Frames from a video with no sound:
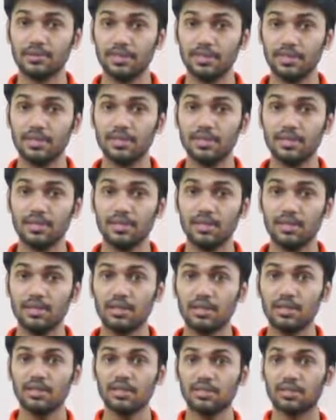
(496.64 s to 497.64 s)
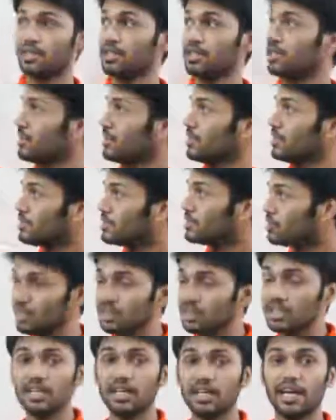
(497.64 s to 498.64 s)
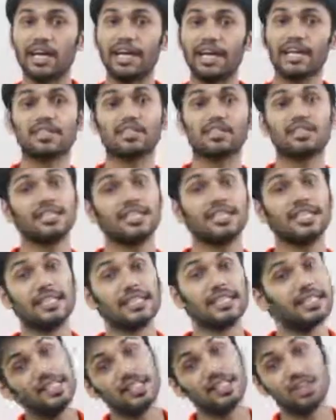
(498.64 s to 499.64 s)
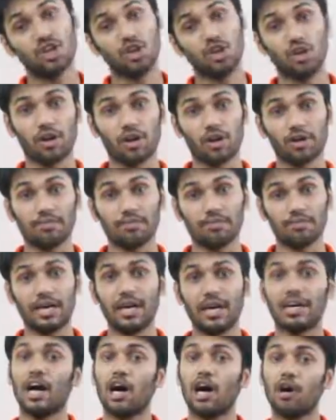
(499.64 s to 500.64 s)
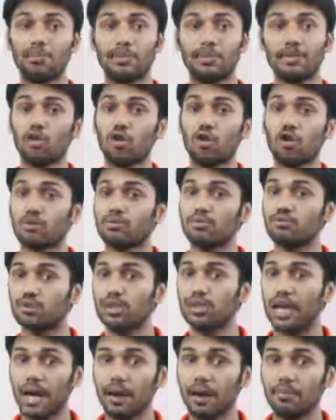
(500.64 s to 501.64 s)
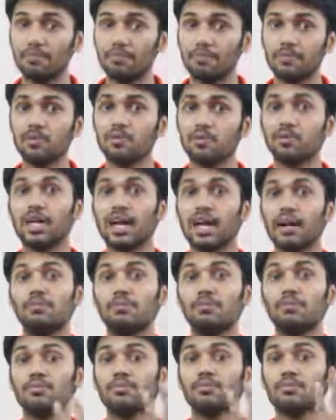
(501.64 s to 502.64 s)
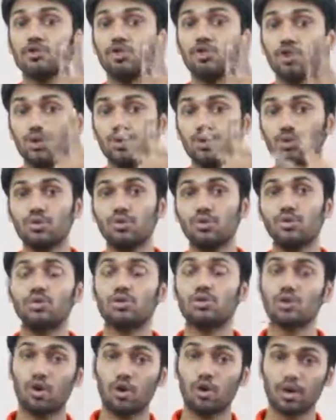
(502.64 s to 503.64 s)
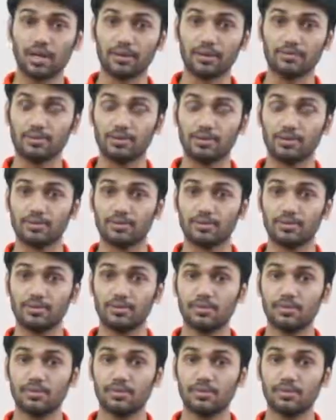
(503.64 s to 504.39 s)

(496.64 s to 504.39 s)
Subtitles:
Yeah. So here 3 eggs in each column. And how many columns we have? We have 2 columns.